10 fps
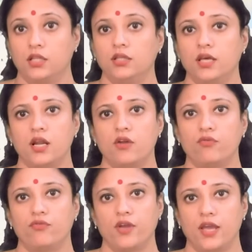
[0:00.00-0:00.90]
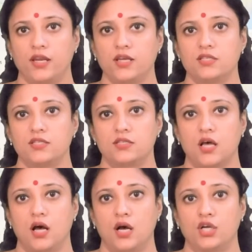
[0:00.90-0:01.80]
There are various
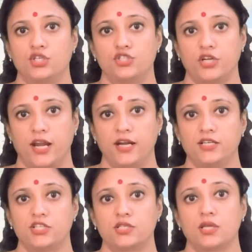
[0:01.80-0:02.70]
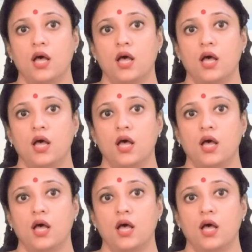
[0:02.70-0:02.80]
traits